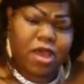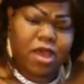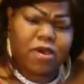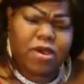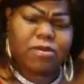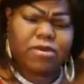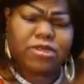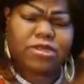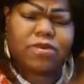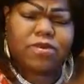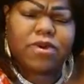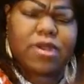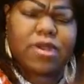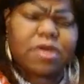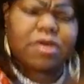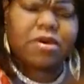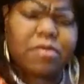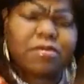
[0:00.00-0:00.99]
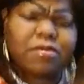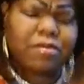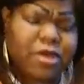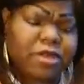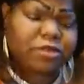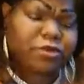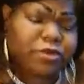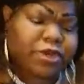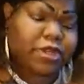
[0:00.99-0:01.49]
All right, what's going on?
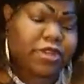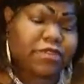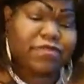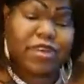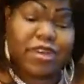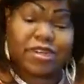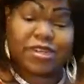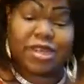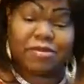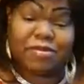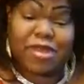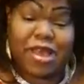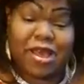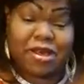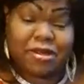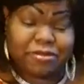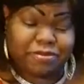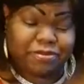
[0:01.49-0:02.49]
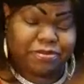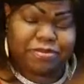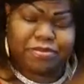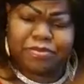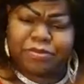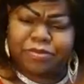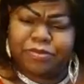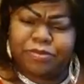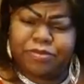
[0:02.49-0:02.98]
My screen is fucked up, y'all.
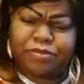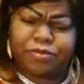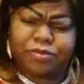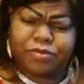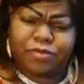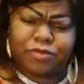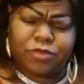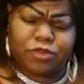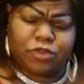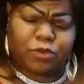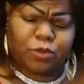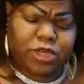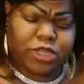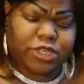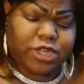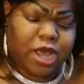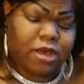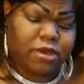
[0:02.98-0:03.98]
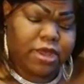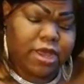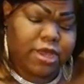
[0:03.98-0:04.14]
Switch out.